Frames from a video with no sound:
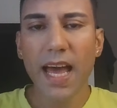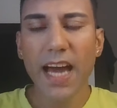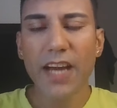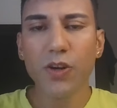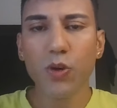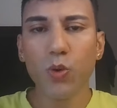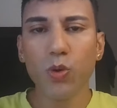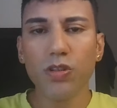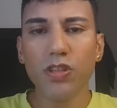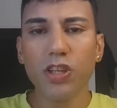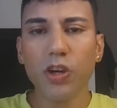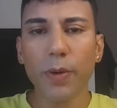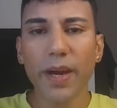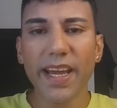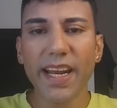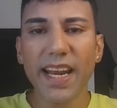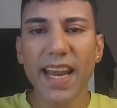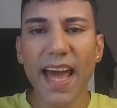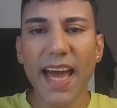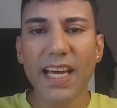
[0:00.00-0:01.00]
and also
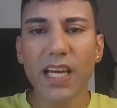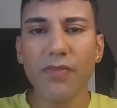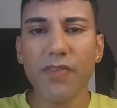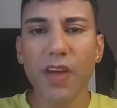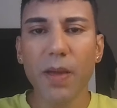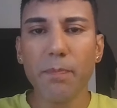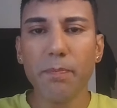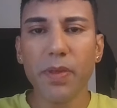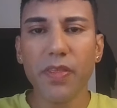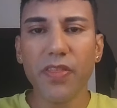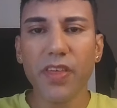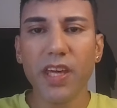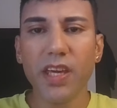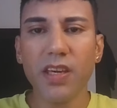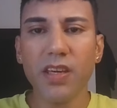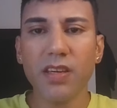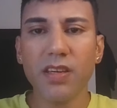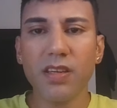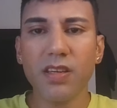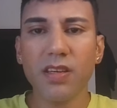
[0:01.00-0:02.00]
a lack of
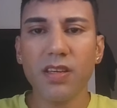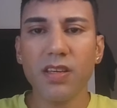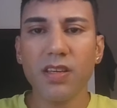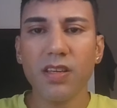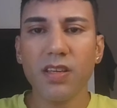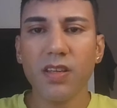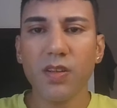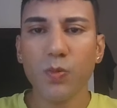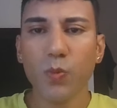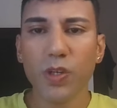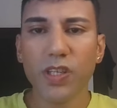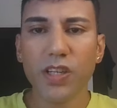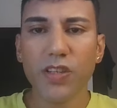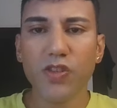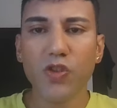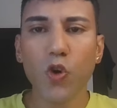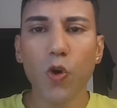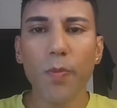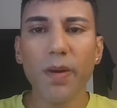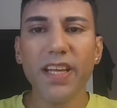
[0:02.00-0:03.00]
empathy, which is
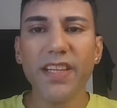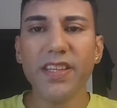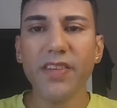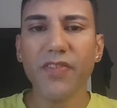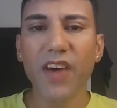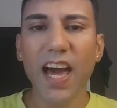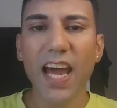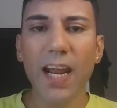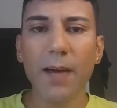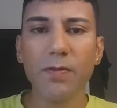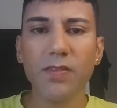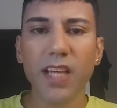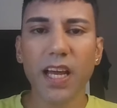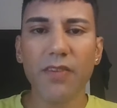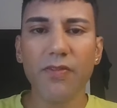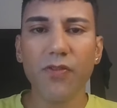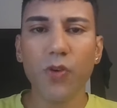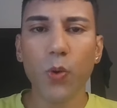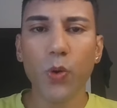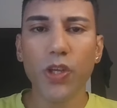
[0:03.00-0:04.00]
normally developed
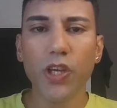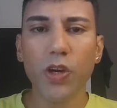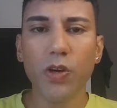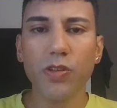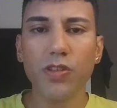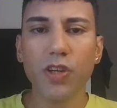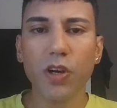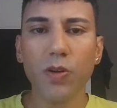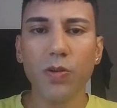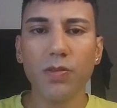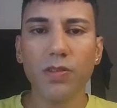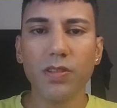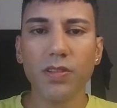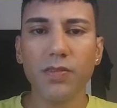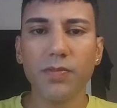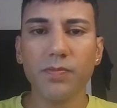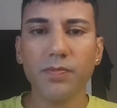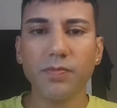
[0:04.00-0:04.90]
at four years old